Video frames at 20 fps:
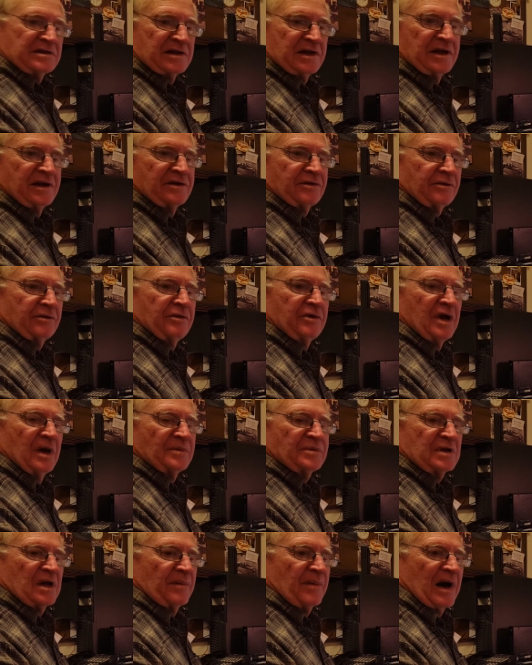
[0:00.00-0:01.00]
and he screwed up
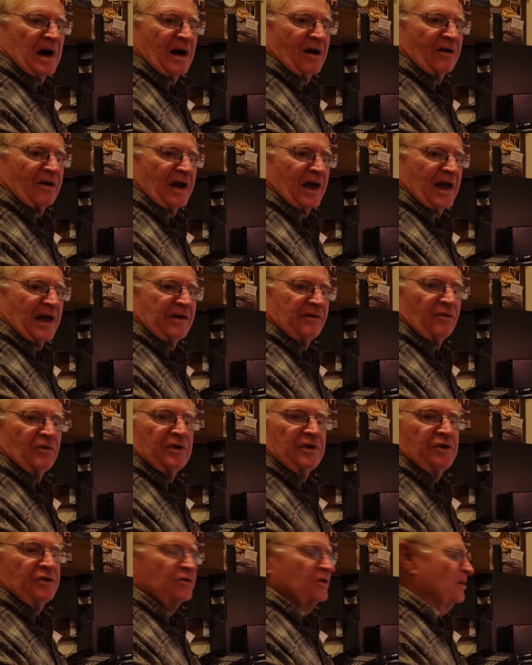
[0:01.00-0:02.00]
somehow, and I had to
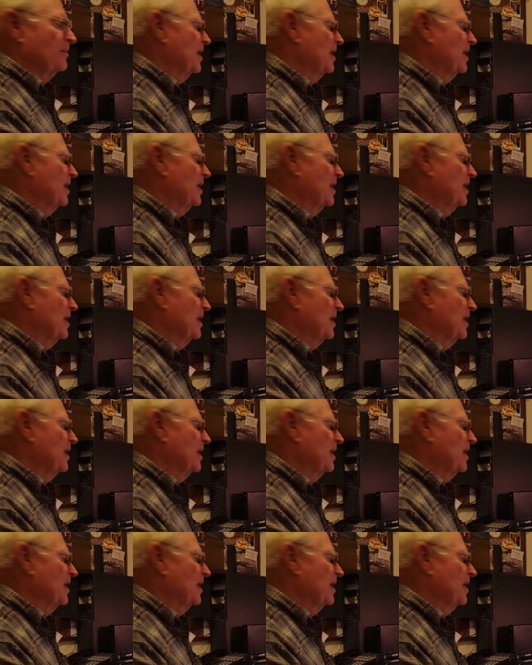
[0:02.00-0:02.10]
redo the